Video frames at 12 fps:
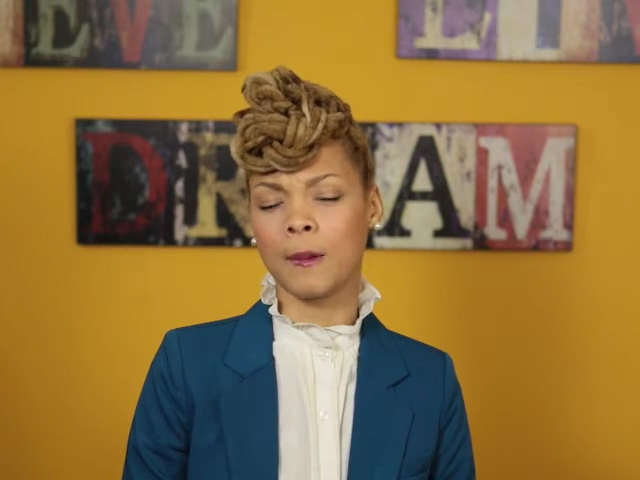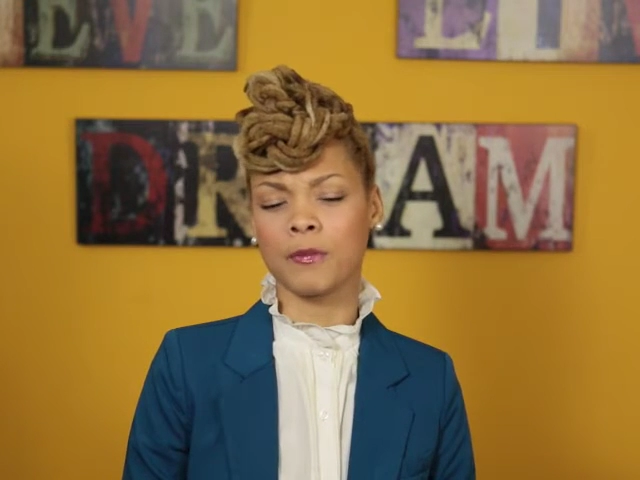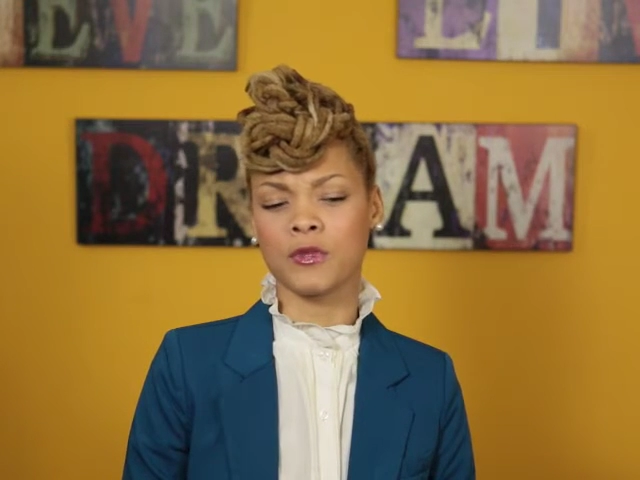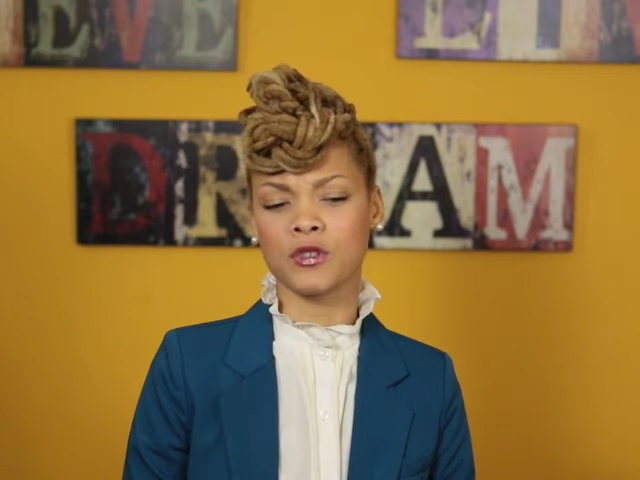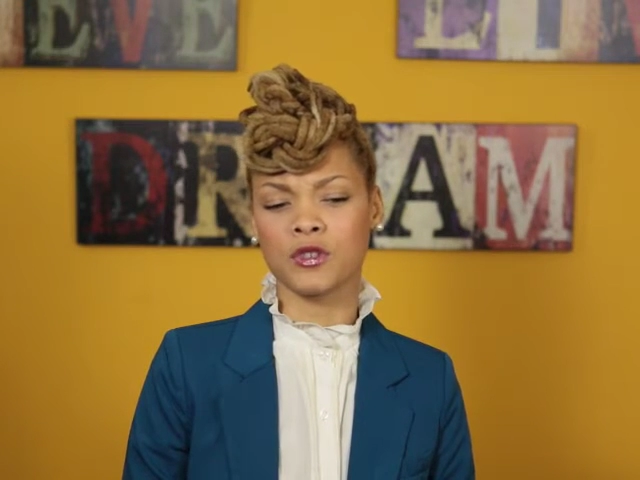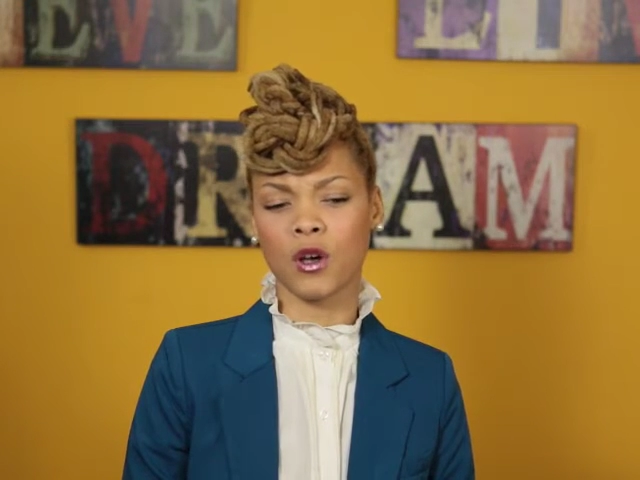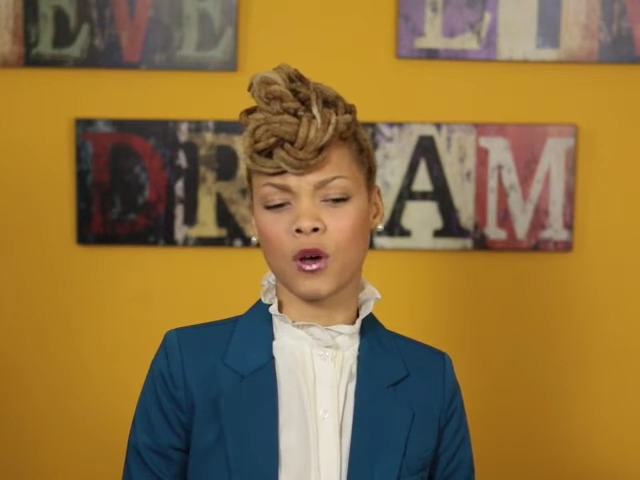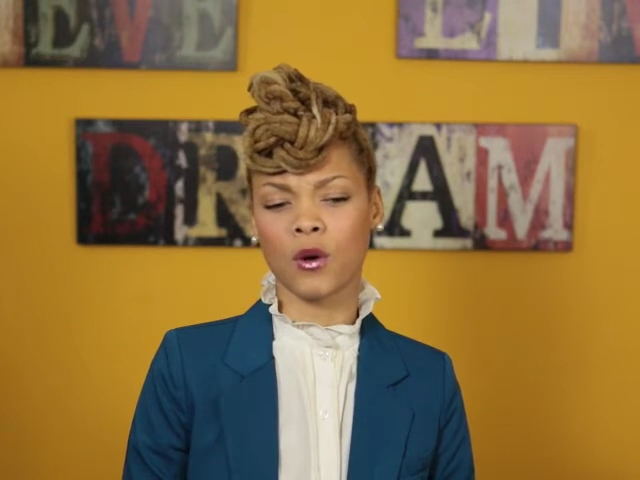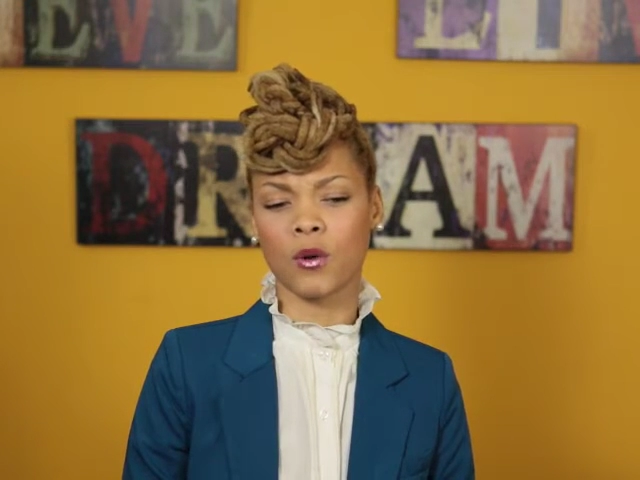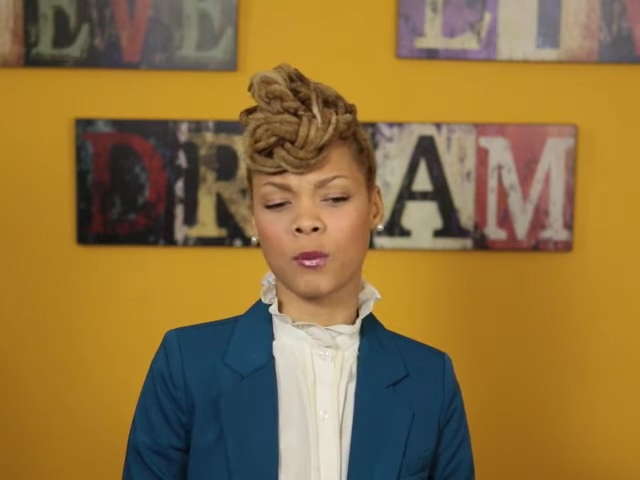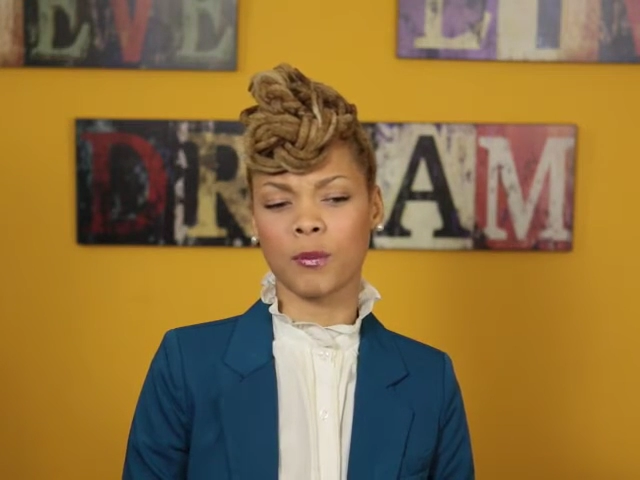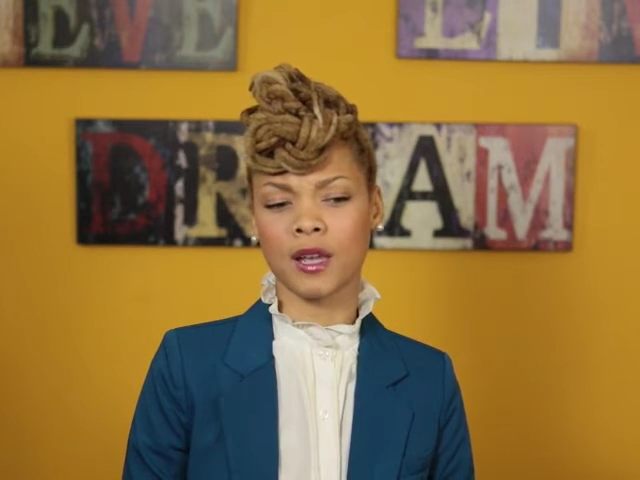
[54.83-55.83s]

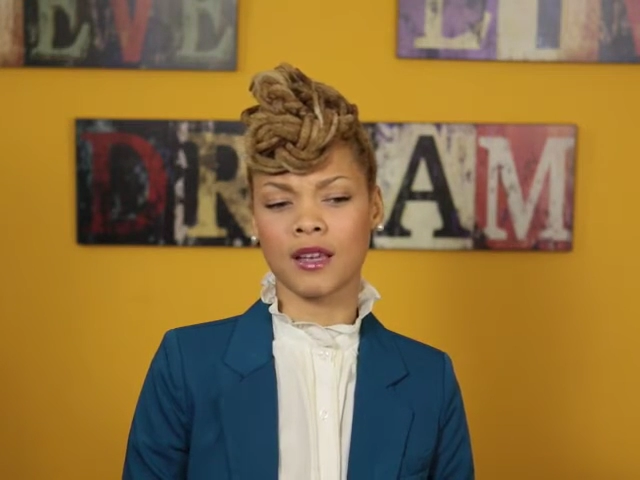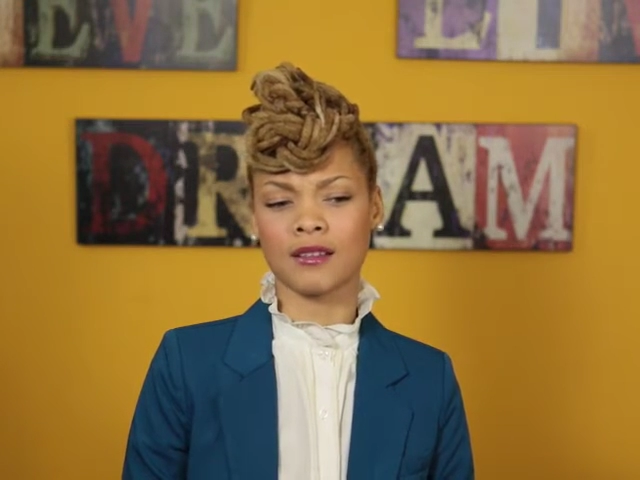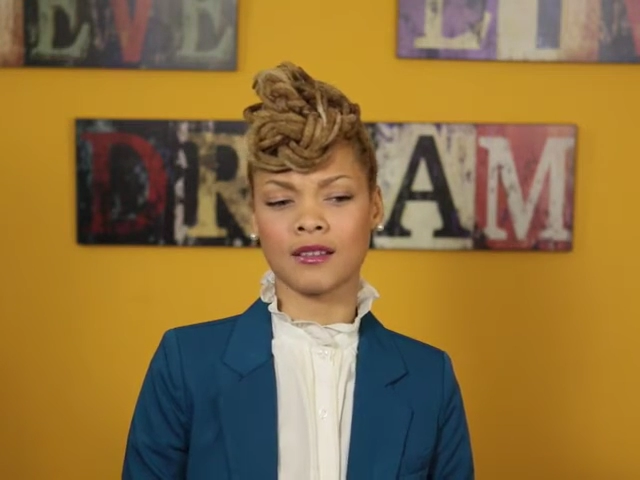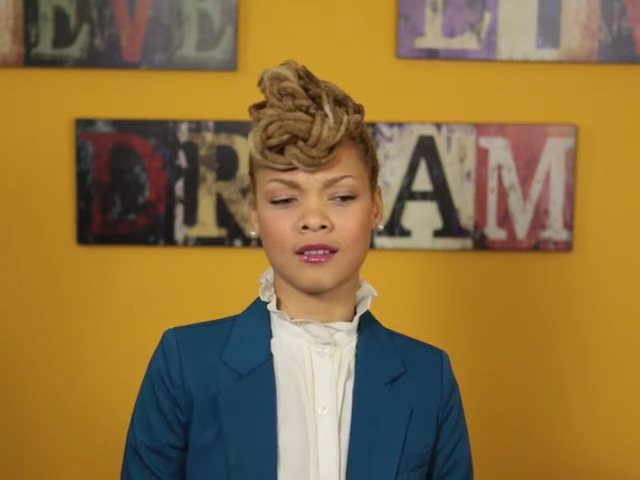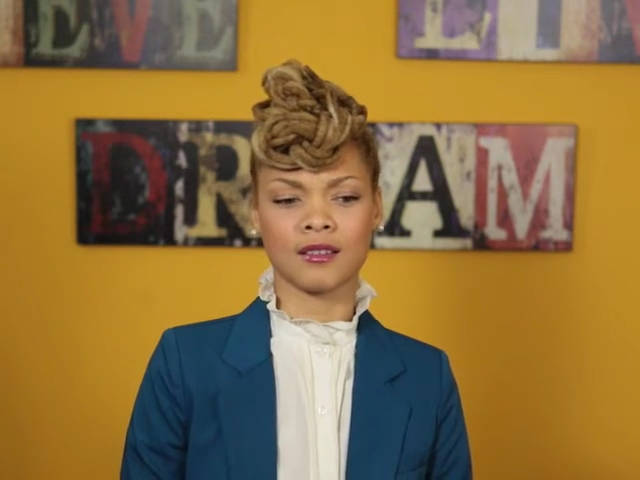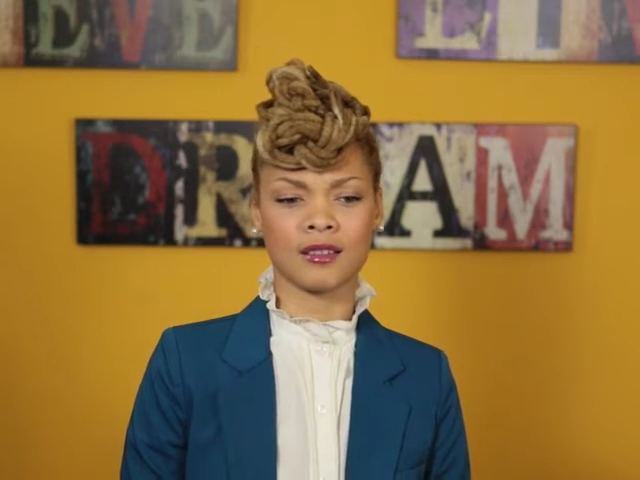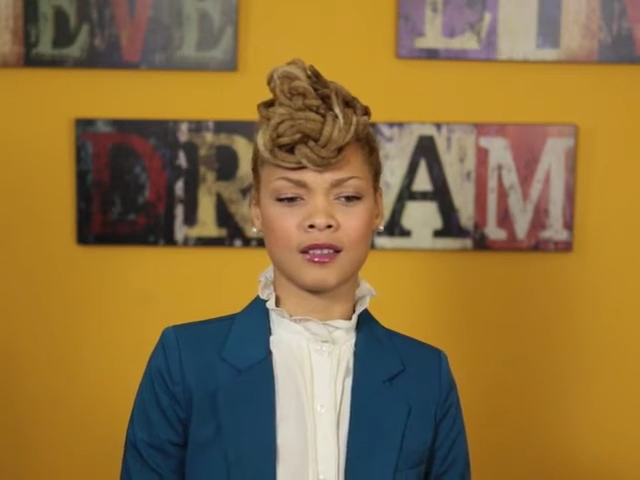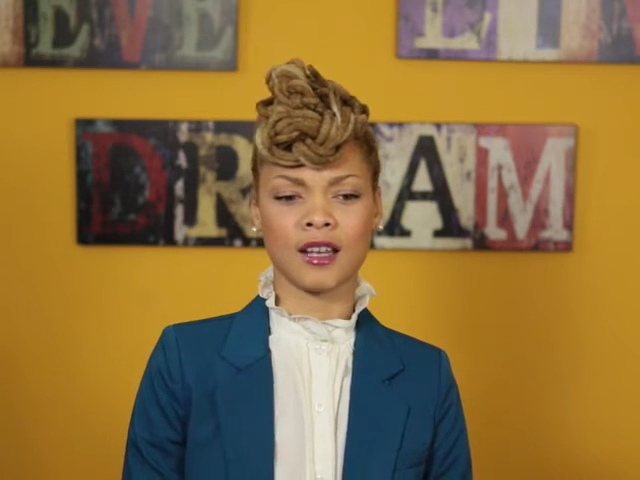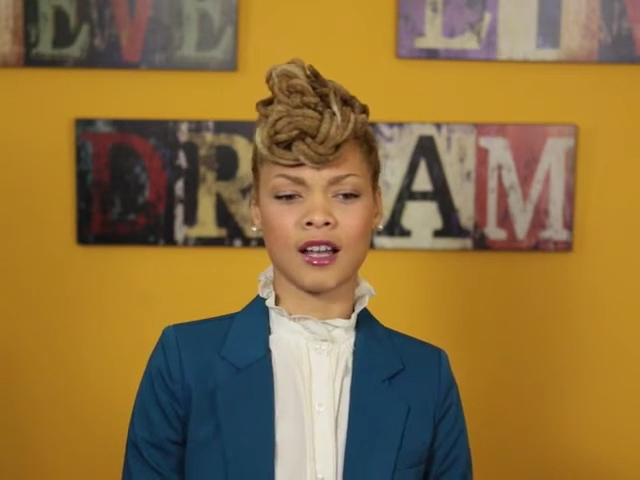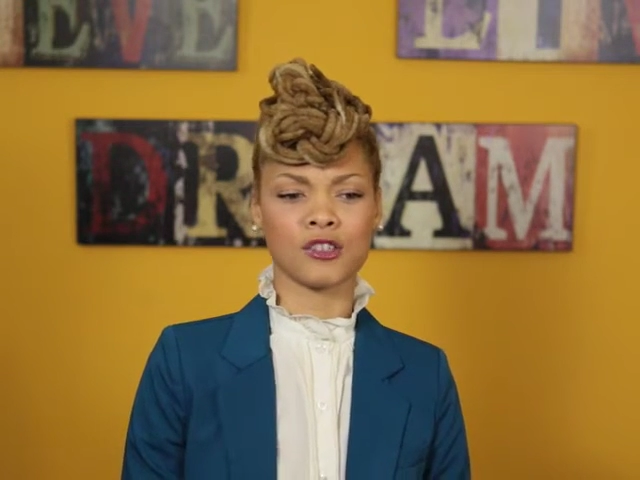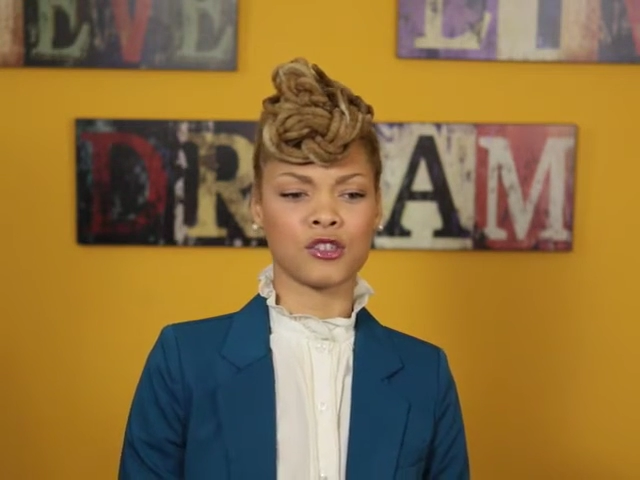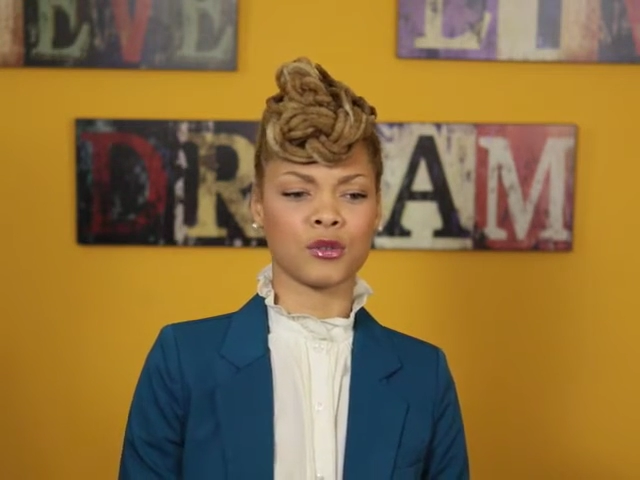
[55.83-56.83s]
So being
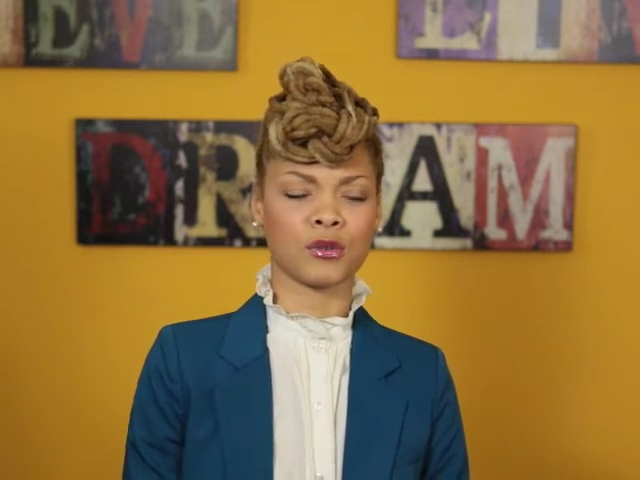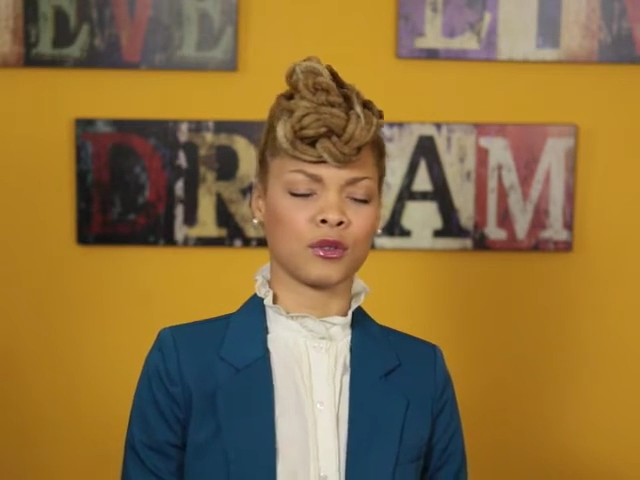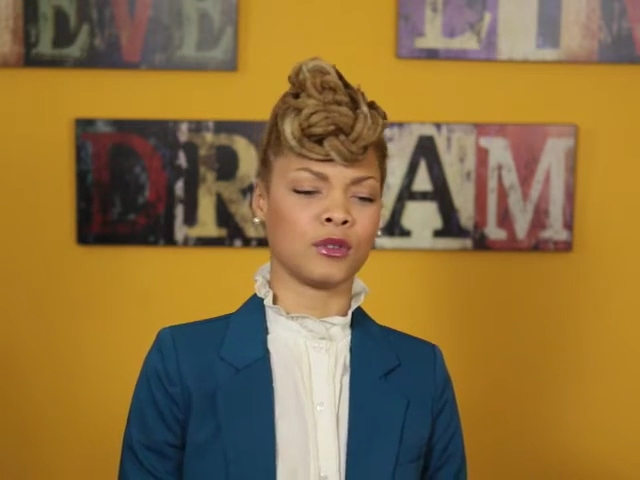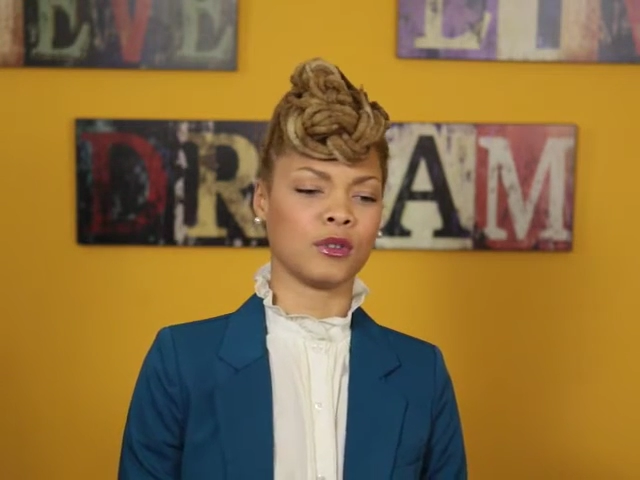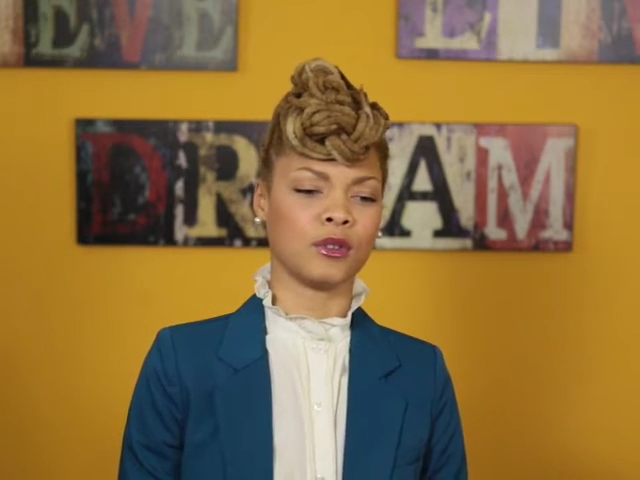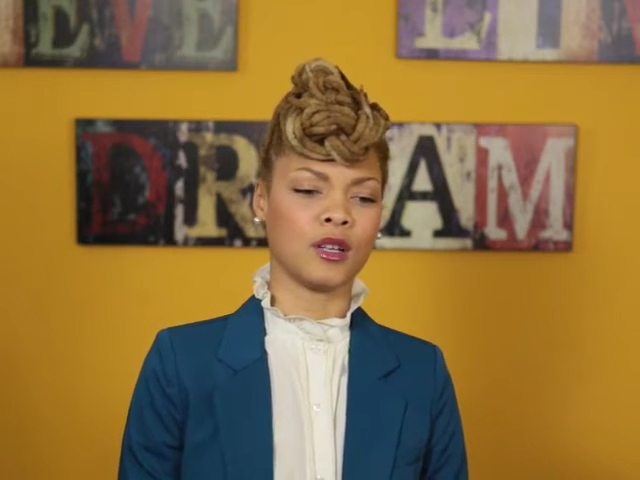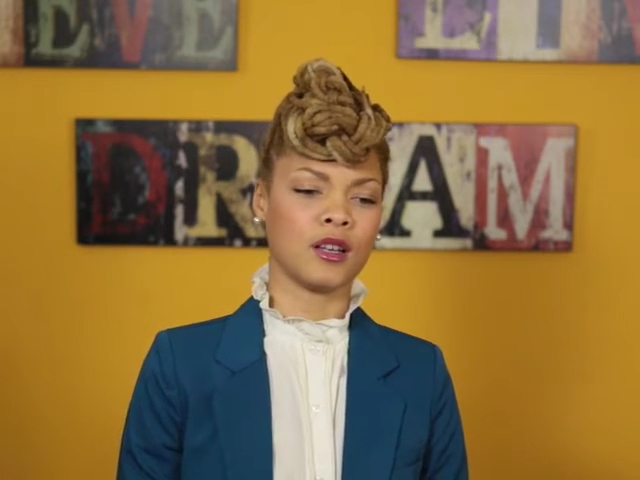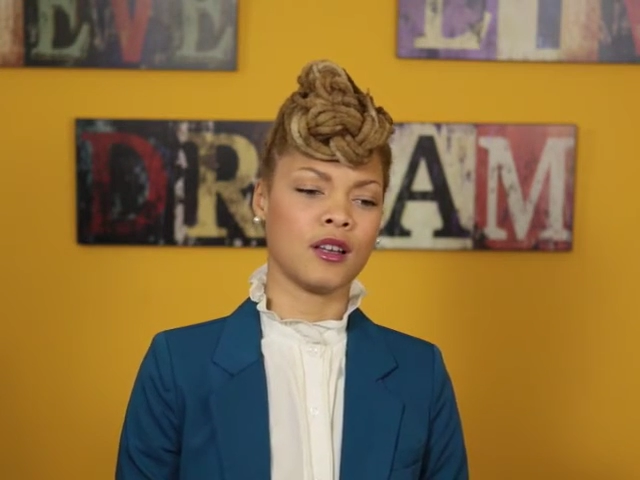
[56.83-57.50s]
natural